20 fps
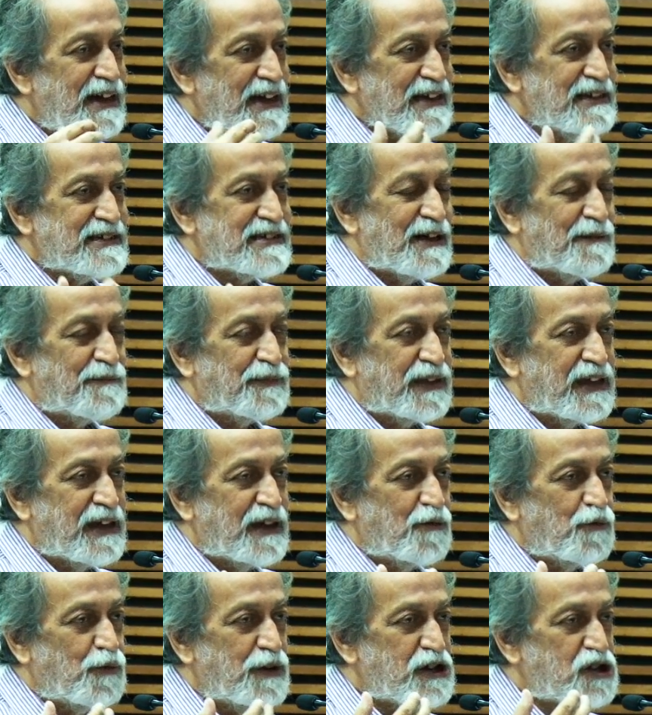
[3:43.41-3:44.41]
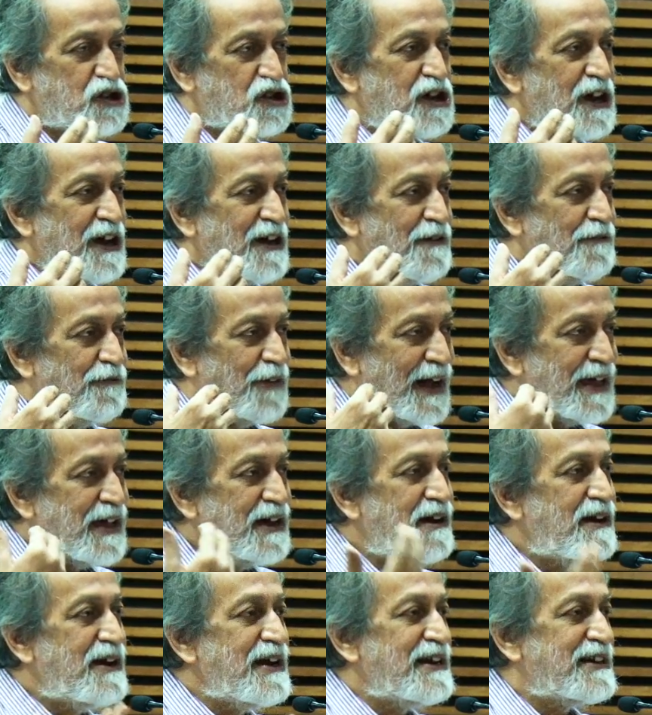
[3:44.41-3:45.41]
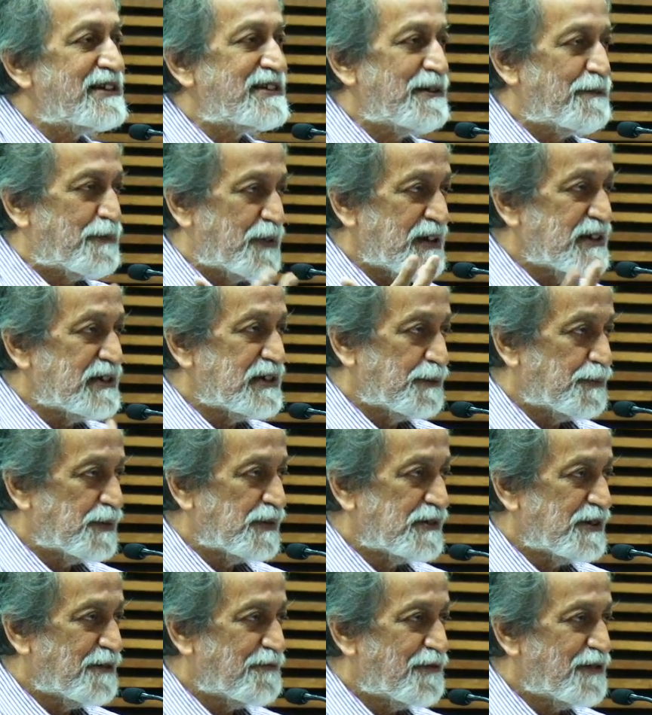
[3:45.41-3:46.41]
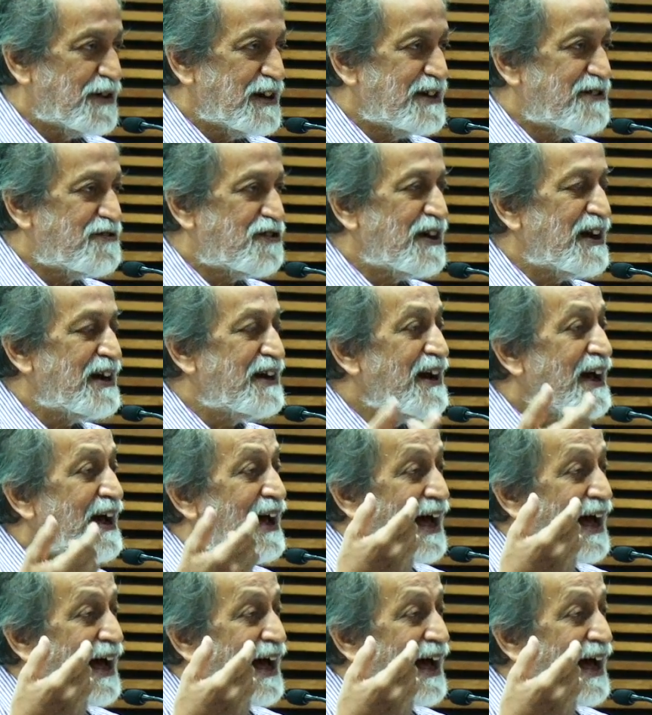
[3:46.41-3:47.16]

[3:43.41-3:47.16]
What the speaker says: is something which violates the principles of free trade.